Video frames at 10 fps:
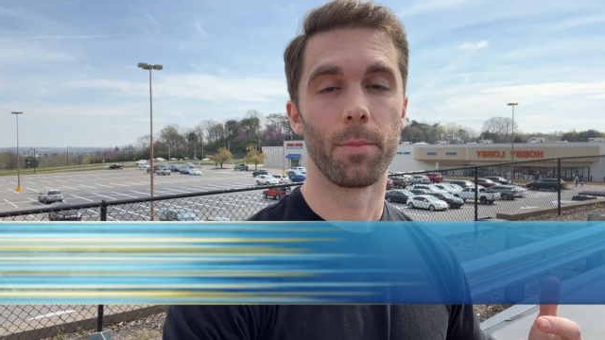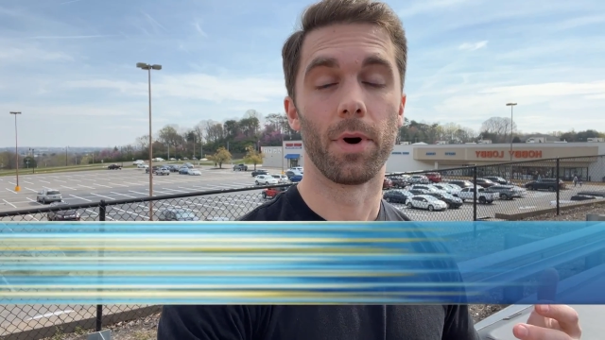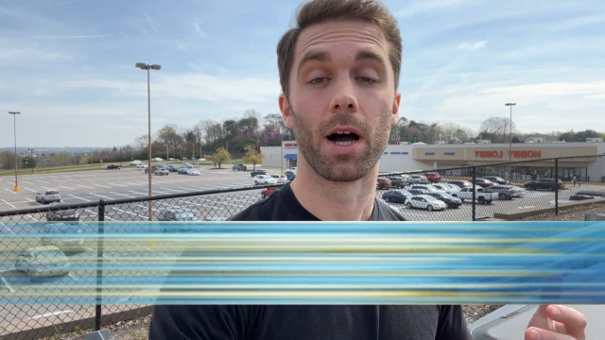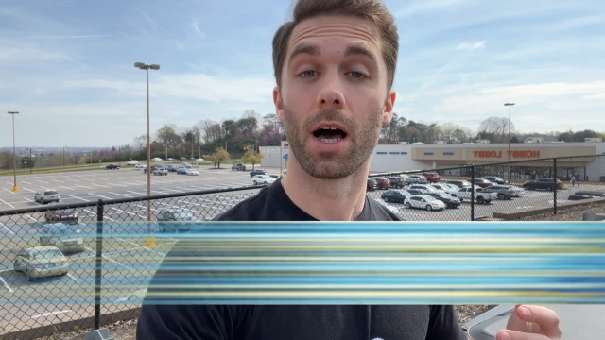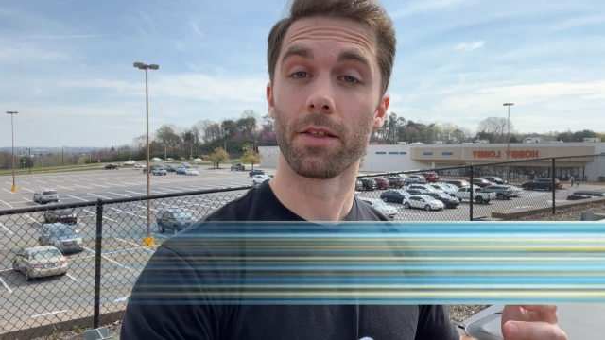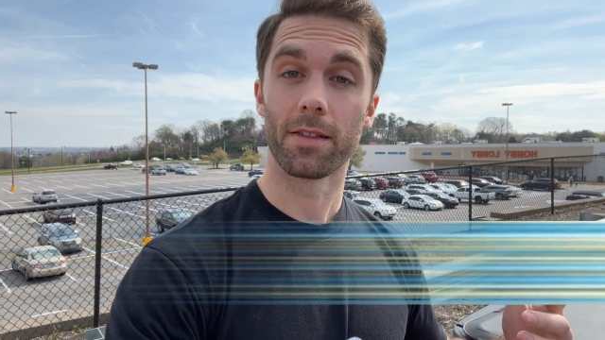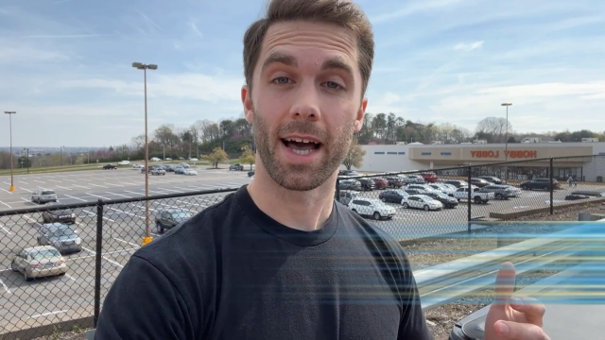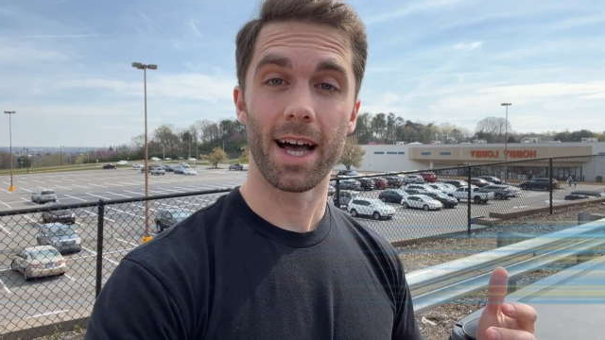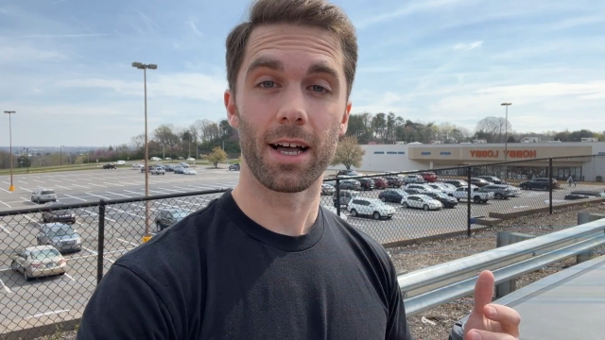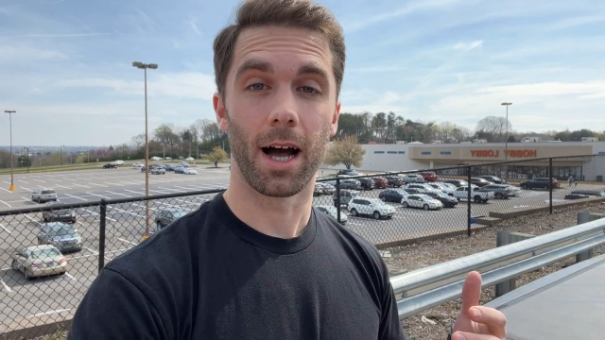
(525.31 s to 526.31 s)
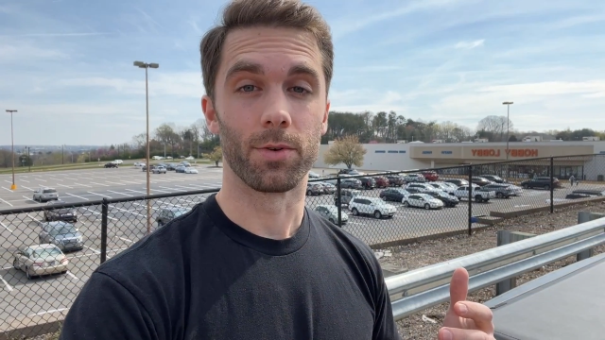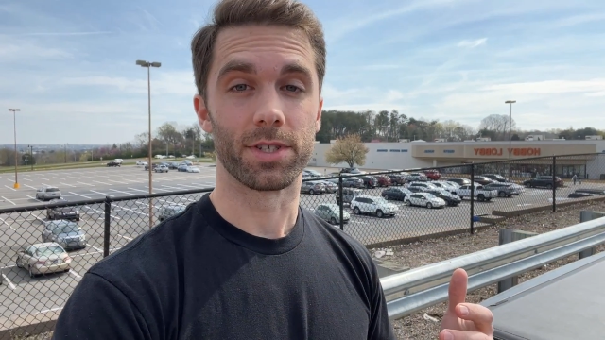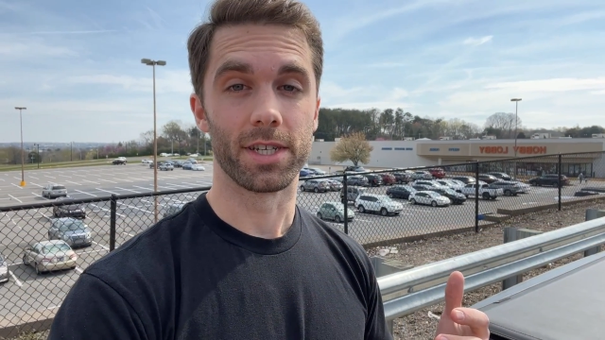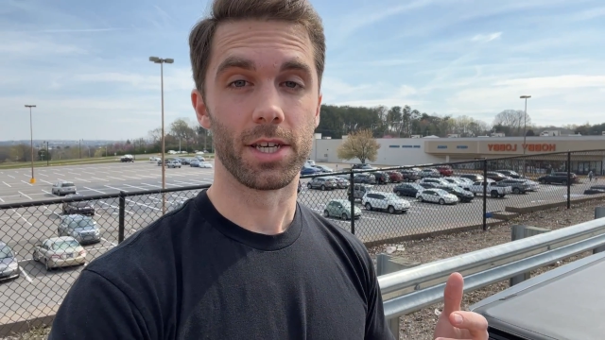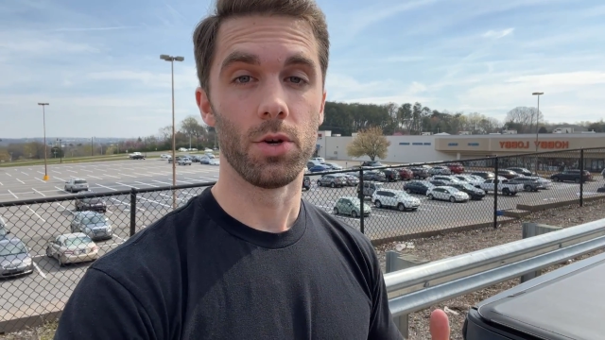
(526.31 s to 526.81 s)
But other than that, I will
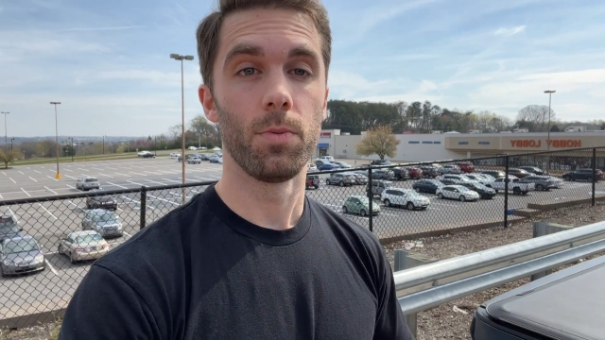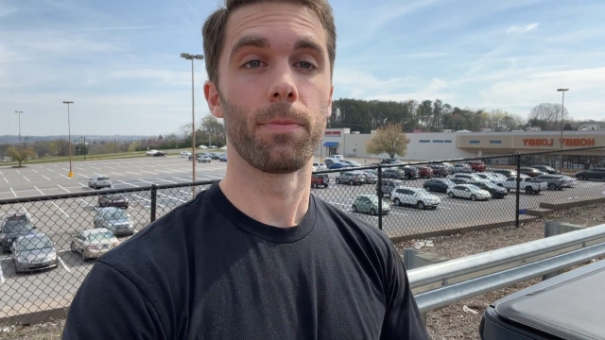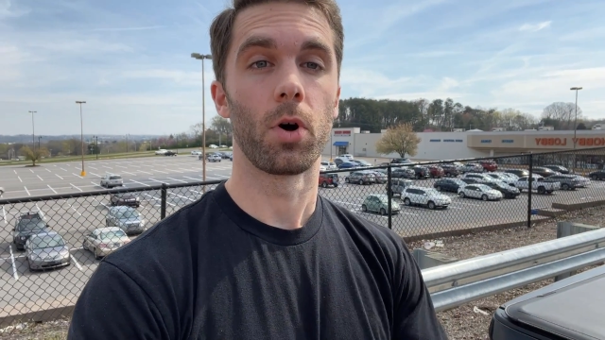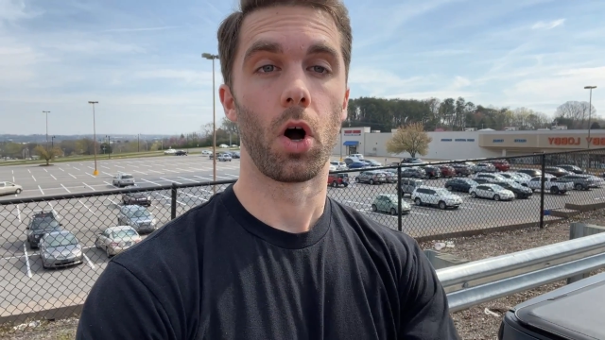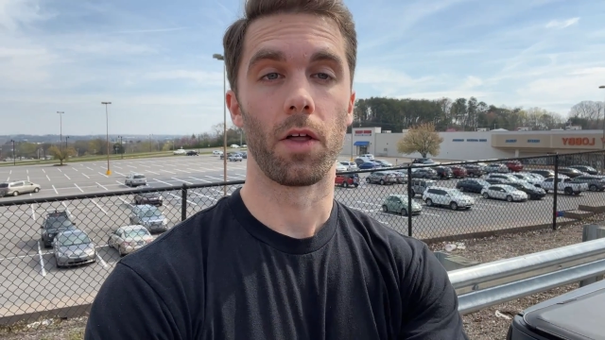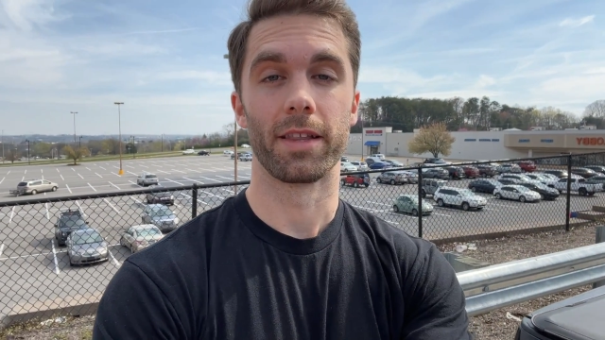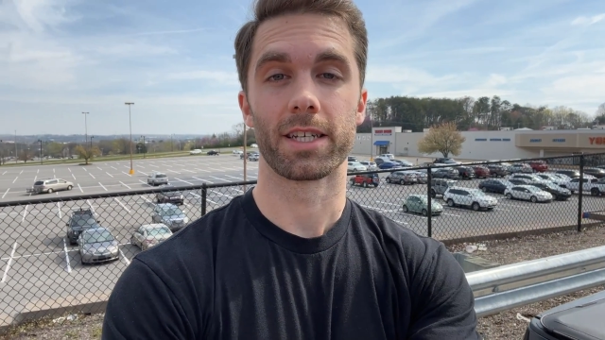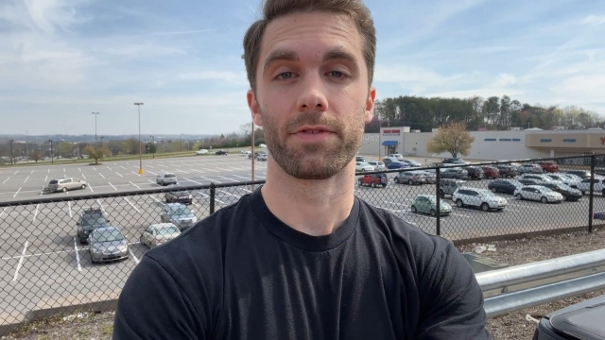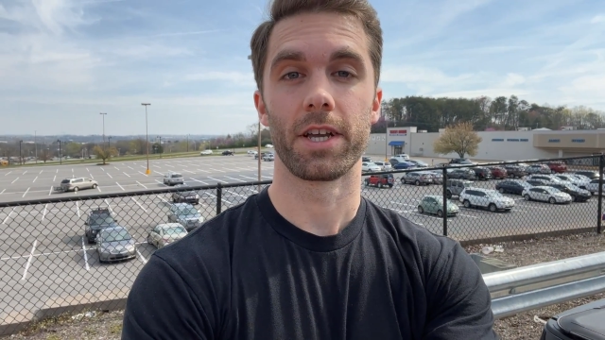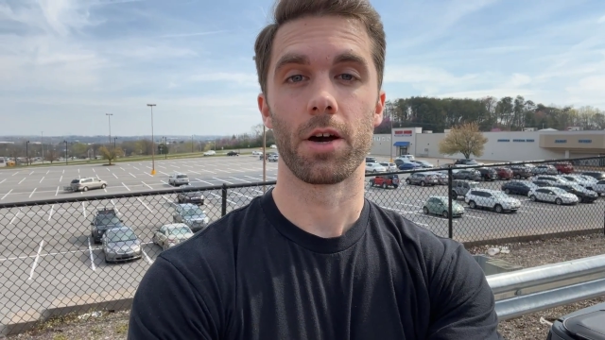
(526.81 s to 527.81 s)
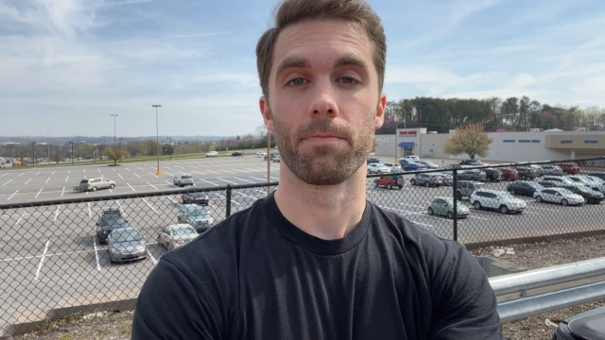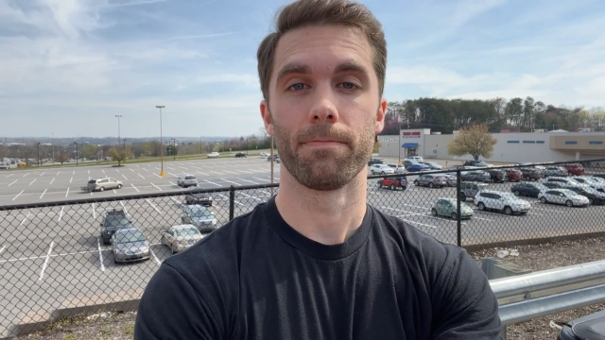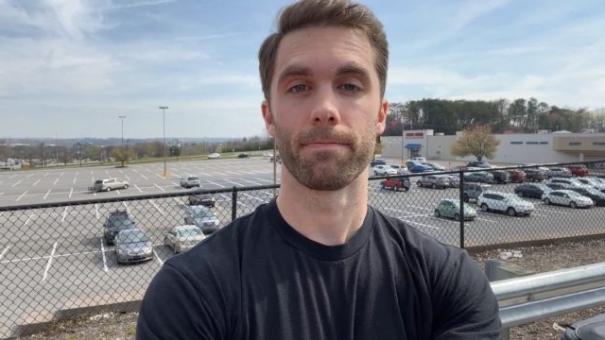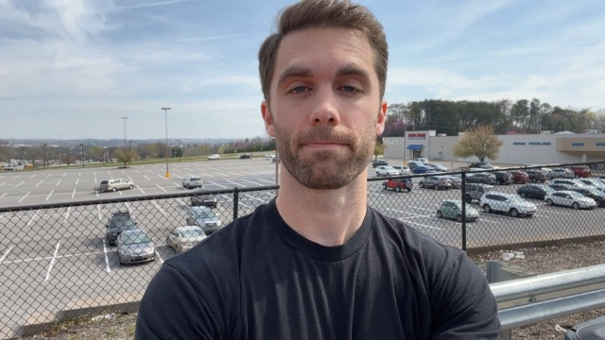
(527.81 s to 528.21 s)
see you on the next video.